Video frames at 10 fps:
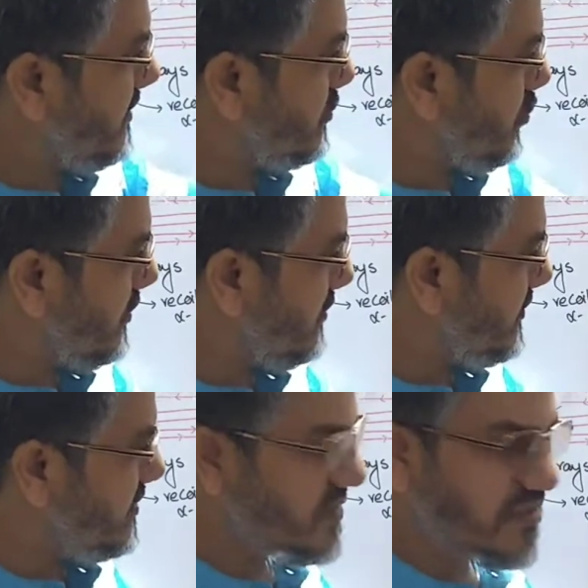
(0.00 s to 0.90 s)
plate is coated
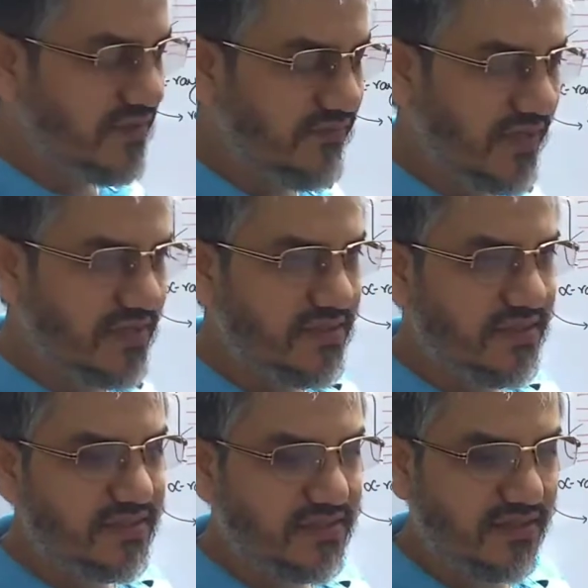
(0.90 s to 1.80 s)
with zinc sulfide?
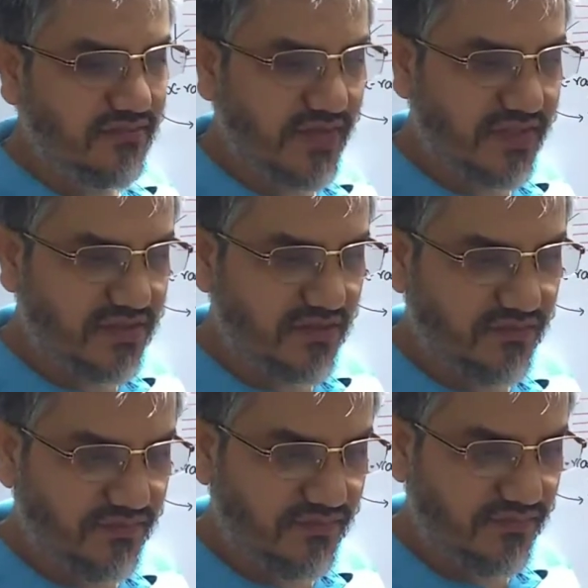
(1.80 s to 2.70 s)
Zinc sulfide is
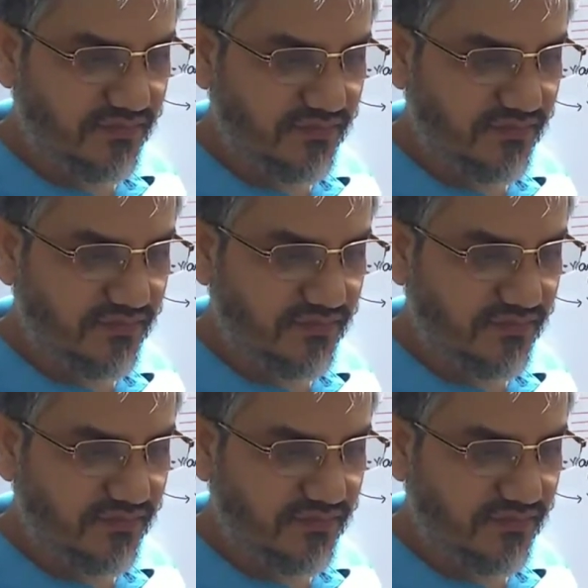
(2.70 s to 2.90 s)
a